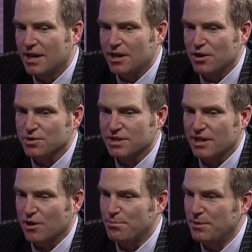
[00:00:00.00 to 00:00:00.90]
You know, it's like
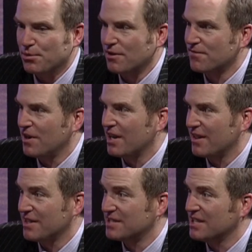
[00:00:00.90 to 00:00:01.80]
people on Friday,
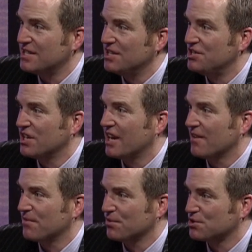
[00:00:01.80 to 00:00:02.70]
they say
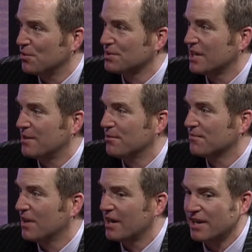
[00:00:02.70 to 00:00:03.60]
TGIF, and they're so excited about
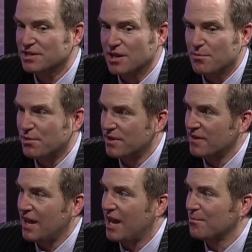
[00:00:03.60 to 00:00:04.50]
Fridays, but then
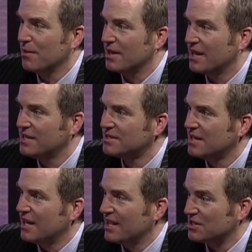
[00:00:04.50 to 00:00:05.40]
they hate Mondays.
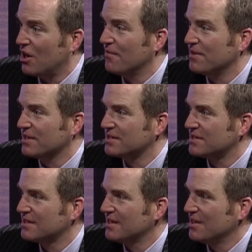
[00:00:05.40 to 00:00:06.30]
It's obvious.
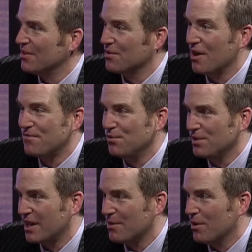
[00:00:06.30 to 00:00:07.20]
You know, you're not
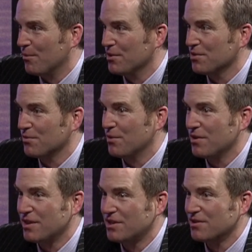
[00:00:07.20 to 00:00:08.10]
fooling anyone. When you
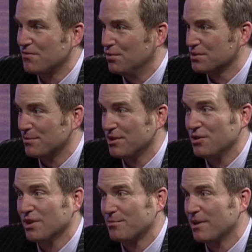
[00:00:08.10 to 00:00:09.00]
think that you're fooling someone that you
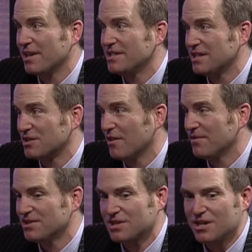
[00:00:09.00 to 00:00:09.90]
don't like Mondays, it's
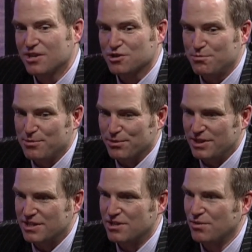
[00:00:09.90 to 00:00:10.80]
obvious. So people
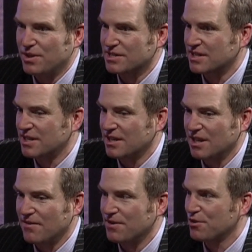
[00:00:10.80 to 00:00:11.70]
need to do things that they
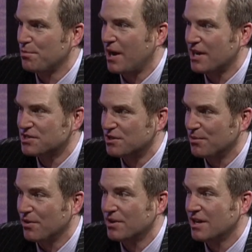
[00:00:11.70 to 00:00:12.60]
love, that they're passionate
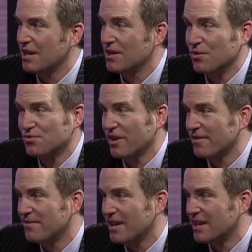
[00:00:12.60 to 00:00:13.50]
about. Don't try to
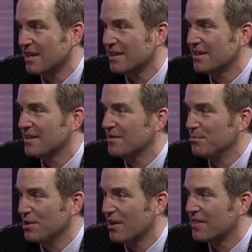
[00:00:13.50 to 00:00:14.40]
fake it.
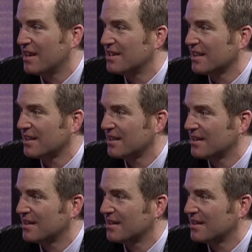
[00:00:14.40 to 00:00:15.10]
Be authentic.